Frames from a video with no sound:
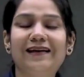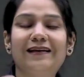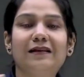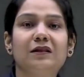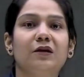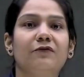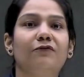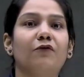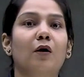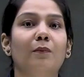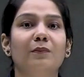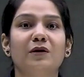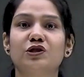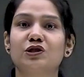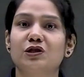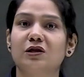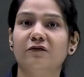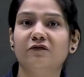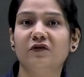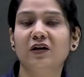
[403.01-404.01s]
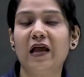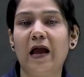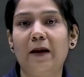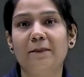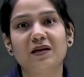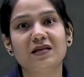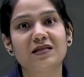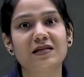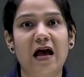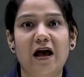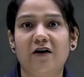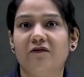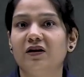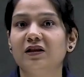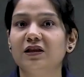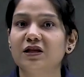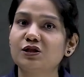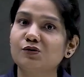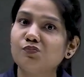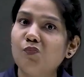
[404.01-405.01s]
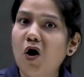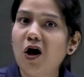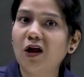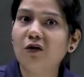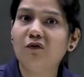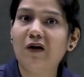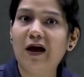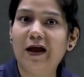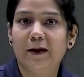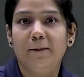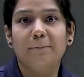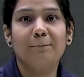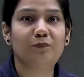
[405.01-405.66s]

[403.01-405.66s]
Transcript: in the formation of the gametes having the small y.